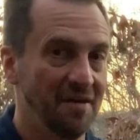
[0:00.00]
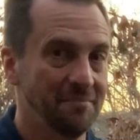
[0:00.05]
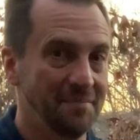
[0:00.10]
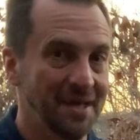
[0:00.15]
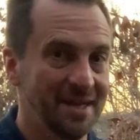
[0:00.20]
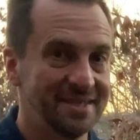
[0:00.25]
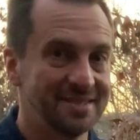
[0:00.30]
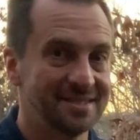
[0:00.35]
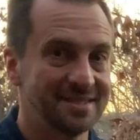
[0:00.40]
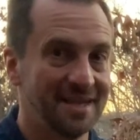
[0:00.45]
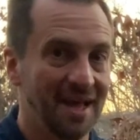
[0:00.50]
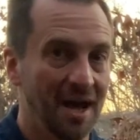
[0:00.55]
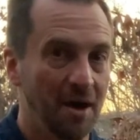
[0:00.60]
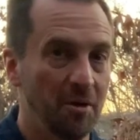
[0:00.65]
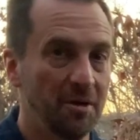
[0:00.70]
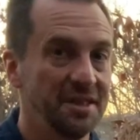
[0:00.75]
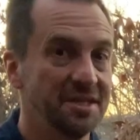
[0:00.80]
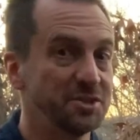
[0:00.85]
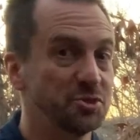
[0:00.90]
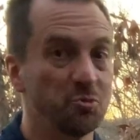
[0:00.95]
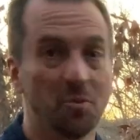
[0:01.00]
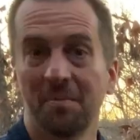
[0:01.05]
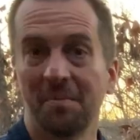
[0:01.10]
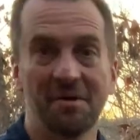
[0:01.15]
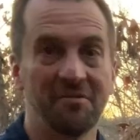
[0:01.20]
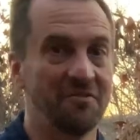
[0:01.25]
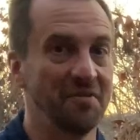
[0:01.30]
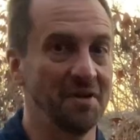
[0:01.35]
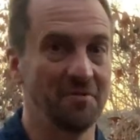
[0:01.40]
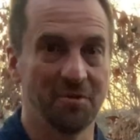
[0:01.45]
minutes now, and this is one of my
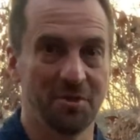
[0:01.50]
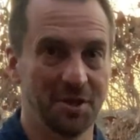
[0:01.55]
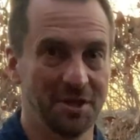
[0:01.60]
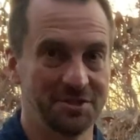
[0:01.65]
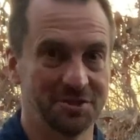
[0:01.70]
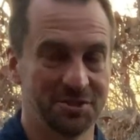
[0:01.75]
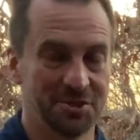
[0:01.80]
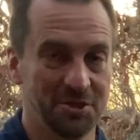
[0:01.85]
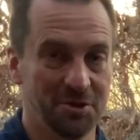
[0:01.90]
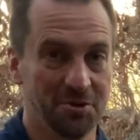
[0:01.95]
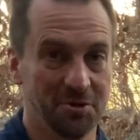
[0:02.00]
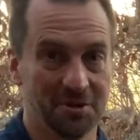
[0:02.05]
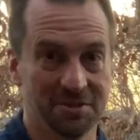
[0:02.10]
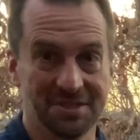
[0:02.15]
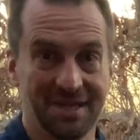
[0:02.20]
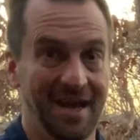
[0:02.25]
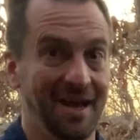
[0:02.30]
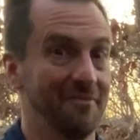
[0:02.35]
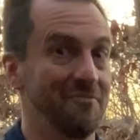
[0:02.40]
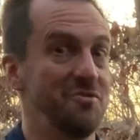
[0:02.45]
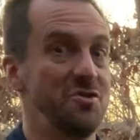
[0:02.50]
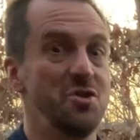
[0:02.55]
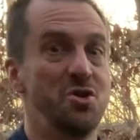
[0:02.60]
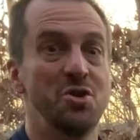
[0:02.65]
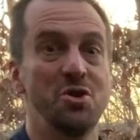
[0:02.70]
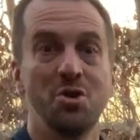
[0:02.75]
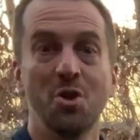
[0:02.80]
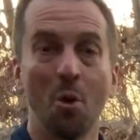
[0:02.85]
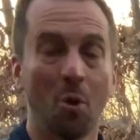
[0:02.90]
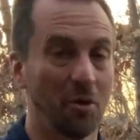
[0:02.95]
favorite things to do because I have
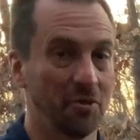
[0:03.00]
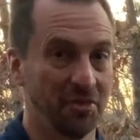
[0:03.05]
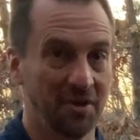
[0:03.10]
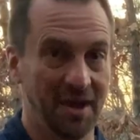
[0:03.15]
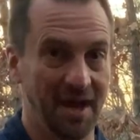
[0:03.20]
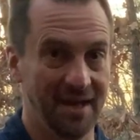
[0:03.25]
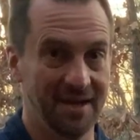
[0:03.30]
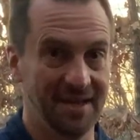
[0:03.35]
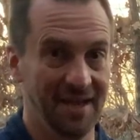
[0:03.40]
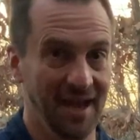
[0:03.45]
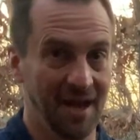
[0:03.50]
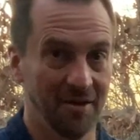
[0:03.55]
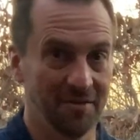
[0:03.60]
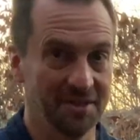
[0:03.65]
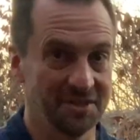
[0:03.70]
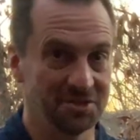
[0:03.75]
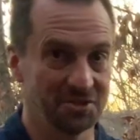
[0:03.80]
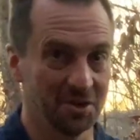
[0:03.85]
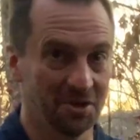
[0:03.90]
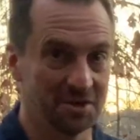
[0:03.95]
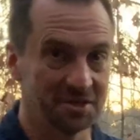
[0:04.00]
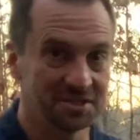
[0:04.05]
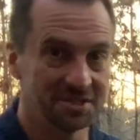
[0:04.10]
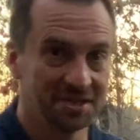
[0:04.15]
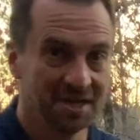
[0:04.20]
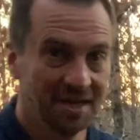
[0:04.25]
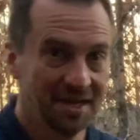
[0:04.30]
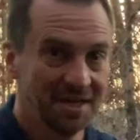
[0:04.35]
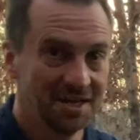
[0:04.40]
no earthly idea how this looks.